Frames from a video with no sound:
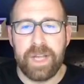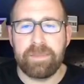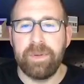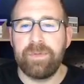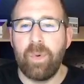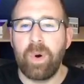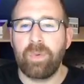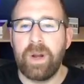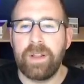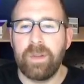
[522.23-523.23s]
before
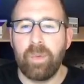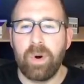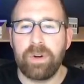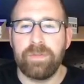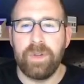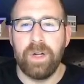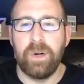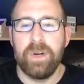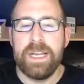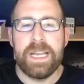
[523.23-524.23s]
running the workflow,
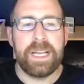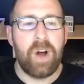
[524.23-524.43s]
it